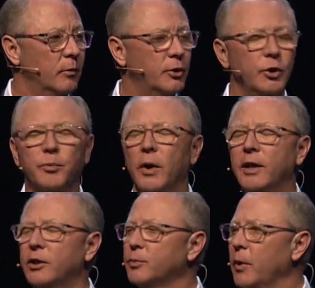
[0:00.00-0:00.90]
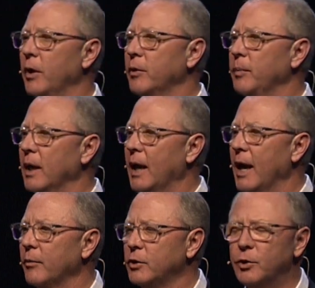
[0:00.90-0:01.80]
Would you pray this prayer with me
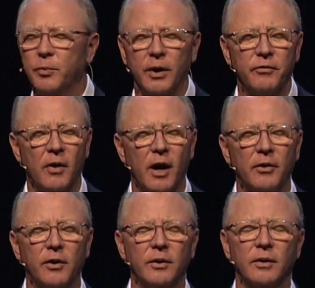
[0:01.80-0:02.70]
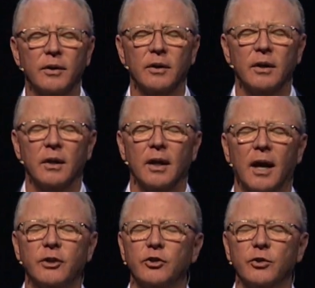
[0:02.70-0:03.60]
aloud? Would you pray, Father,
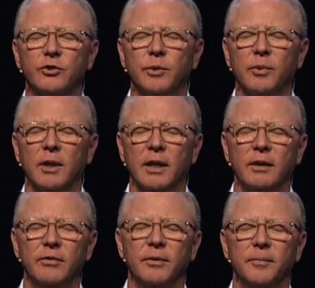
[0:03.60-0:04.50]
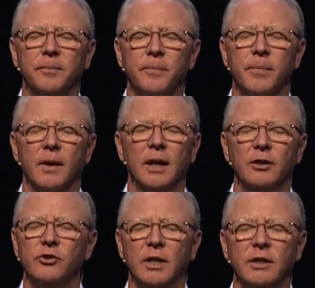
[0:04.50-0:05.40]
I choose to believe
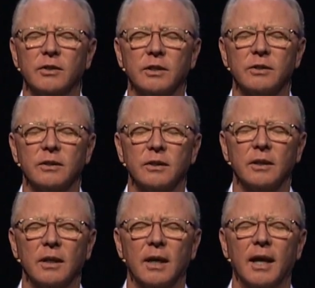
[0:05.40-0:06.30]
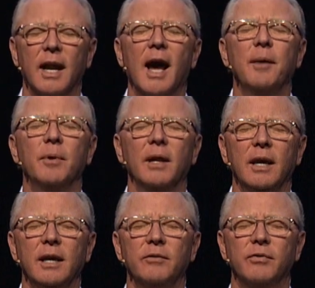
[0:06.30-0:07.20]
in Jesus. And I
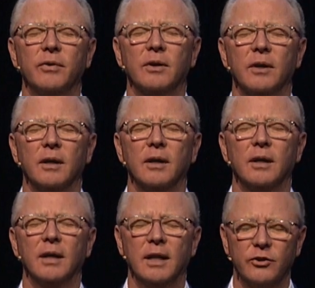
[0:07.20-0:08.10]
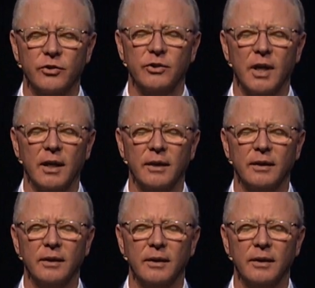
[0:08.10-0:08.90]
believe he's your son.